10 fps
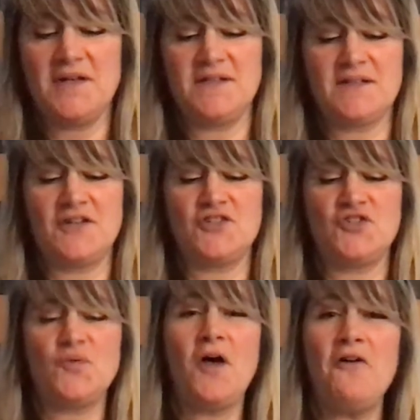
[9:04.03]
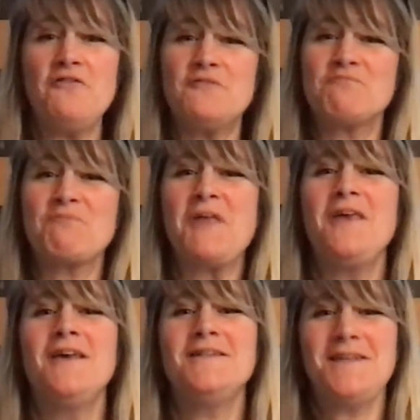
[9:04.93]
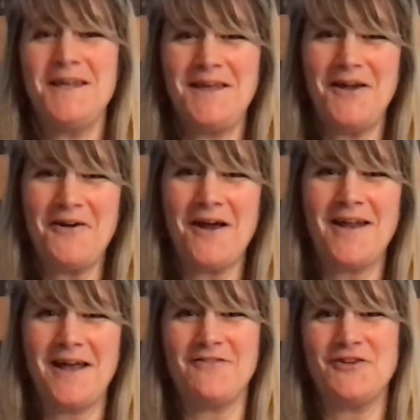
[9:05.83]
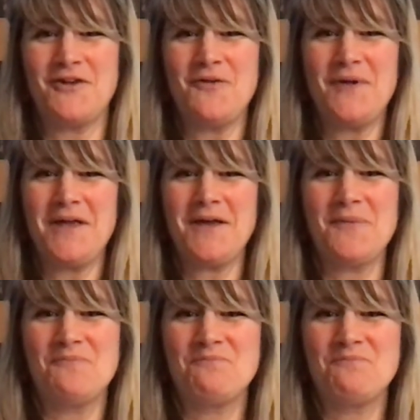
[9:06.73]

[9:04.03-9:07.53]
Discussion 12. Take care and have a great week.